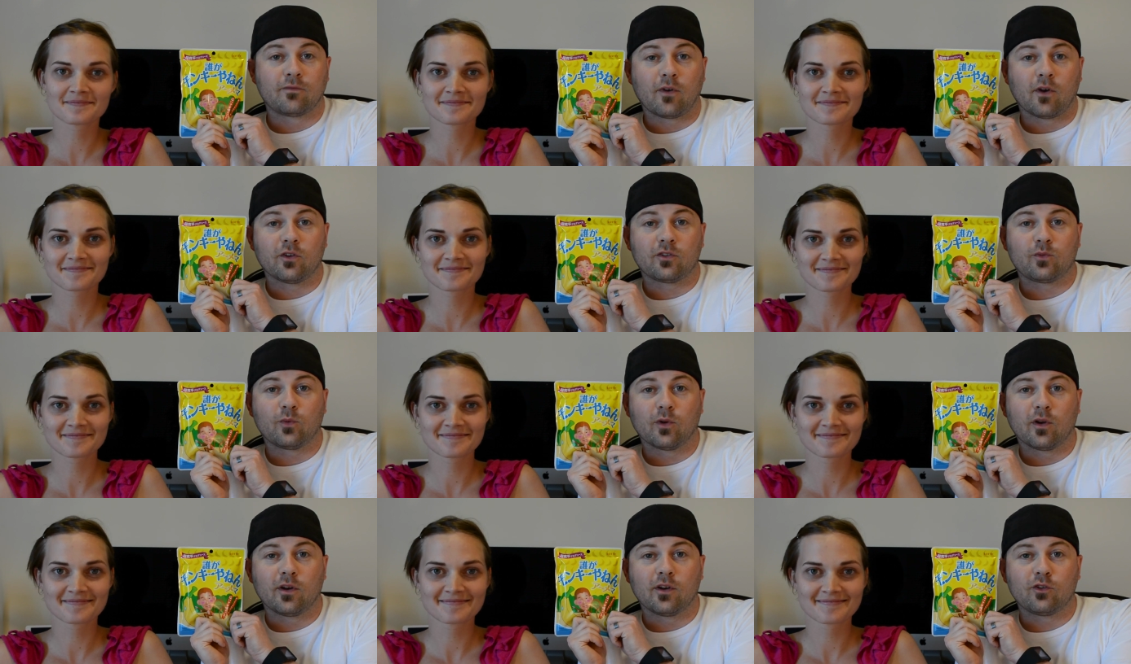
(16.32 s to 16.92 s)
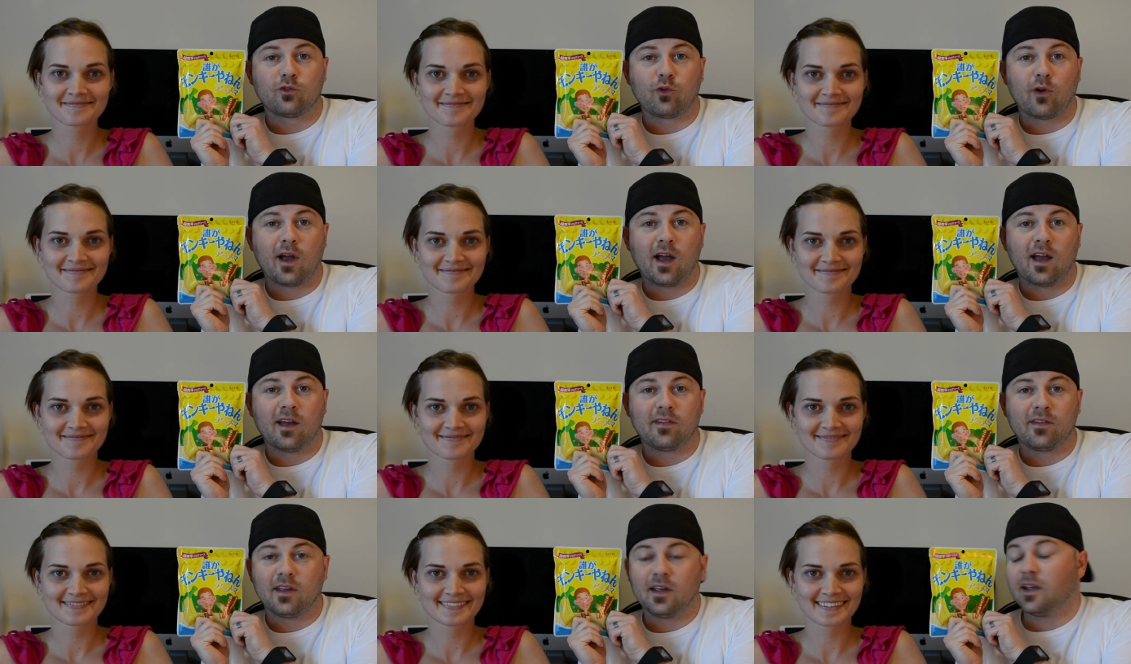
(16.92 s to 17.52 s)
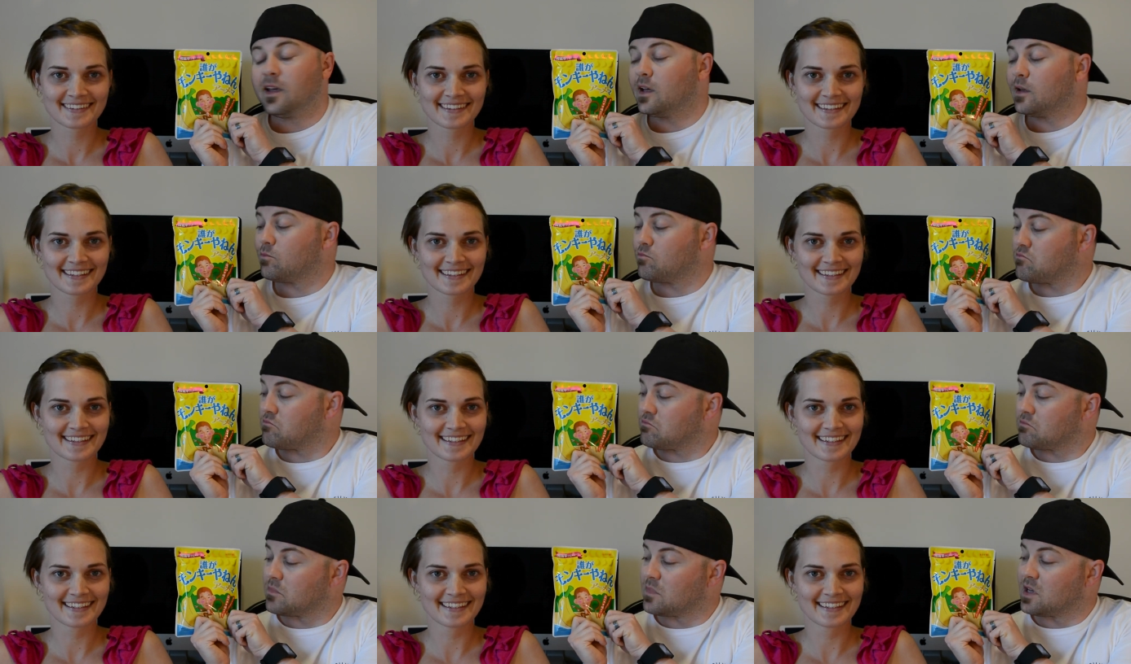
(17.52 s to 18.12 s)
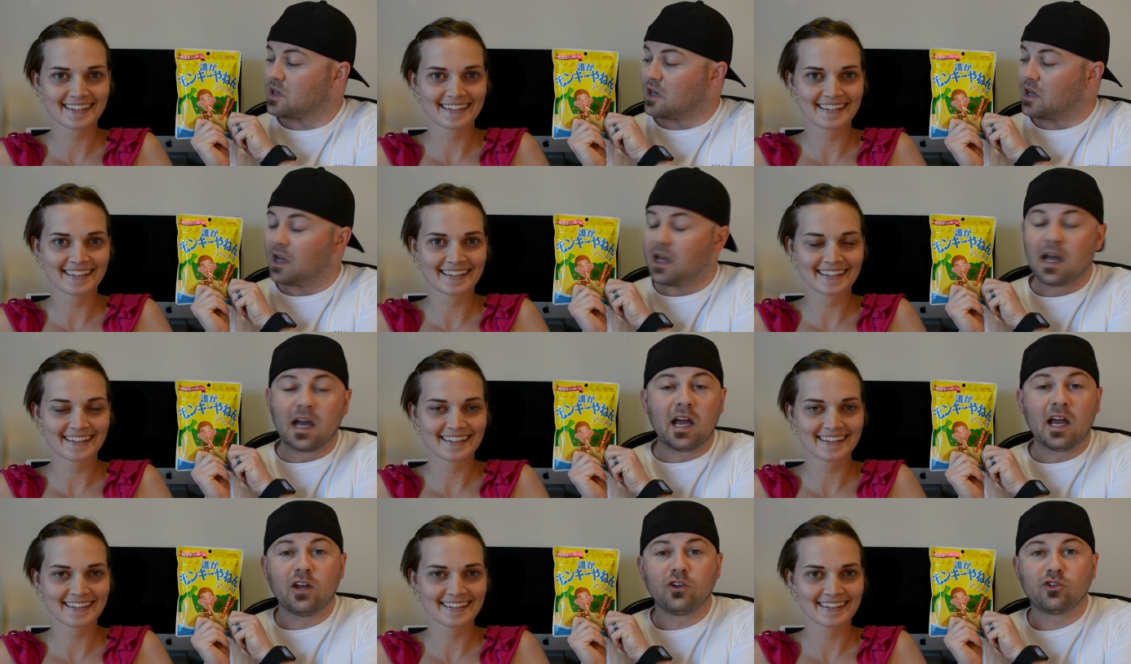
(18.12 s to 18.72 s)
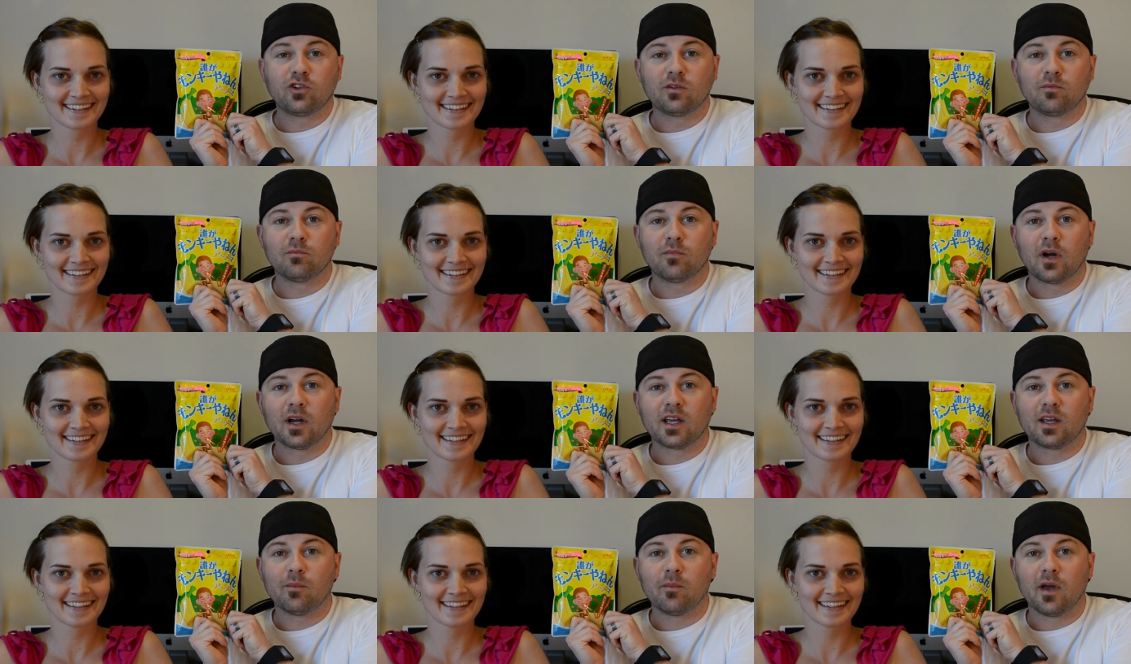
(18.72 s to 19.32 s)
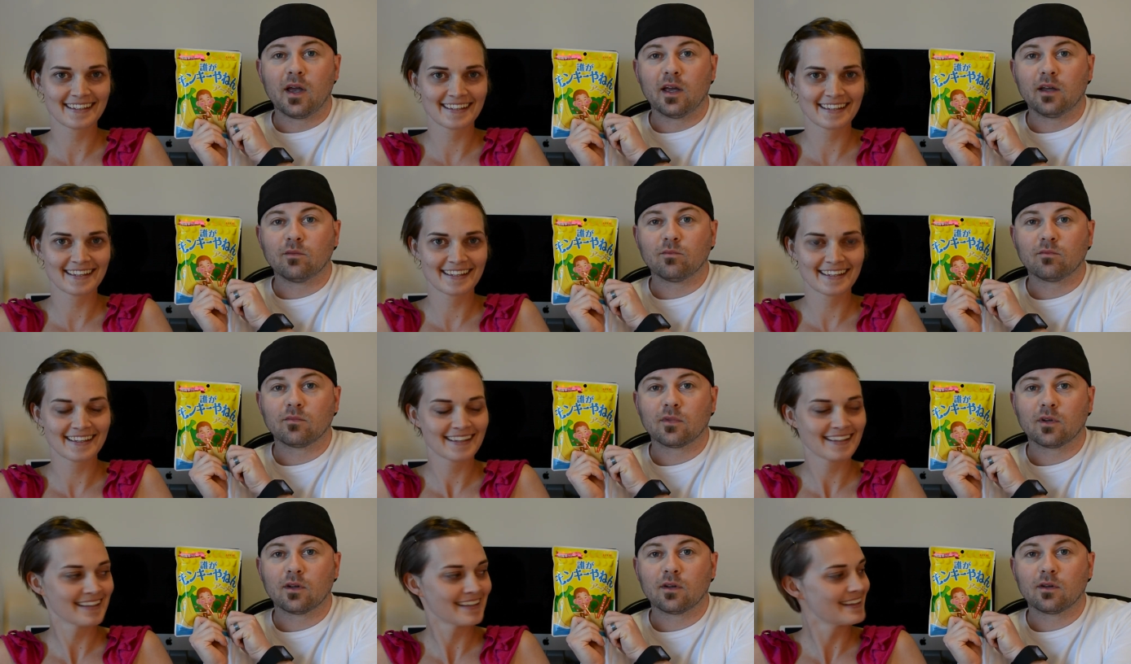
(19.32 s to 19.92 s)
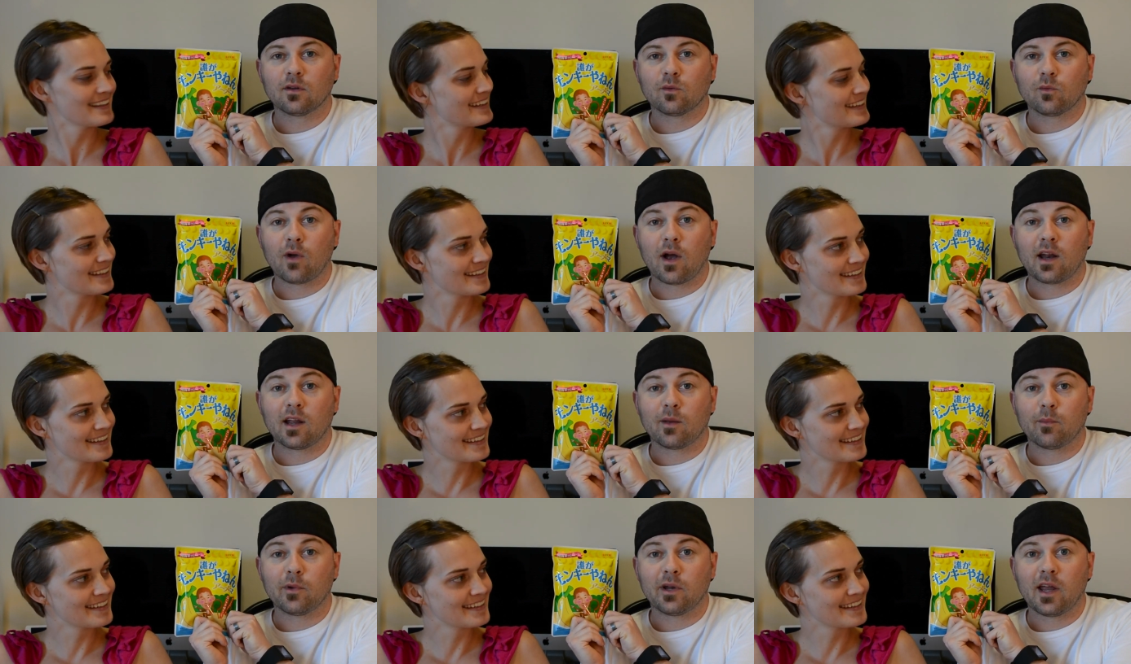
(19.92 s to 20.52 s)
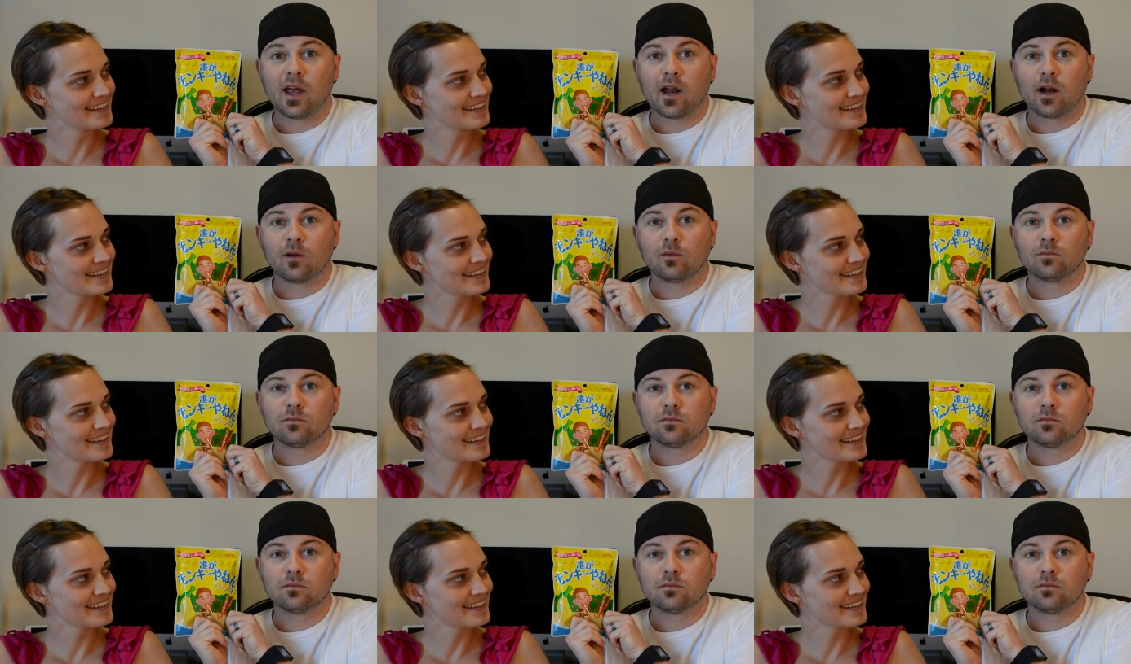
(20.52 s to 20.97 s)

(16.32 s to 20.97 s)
Speaker 1: first we're going to try the Asian Monkey Man riding banana.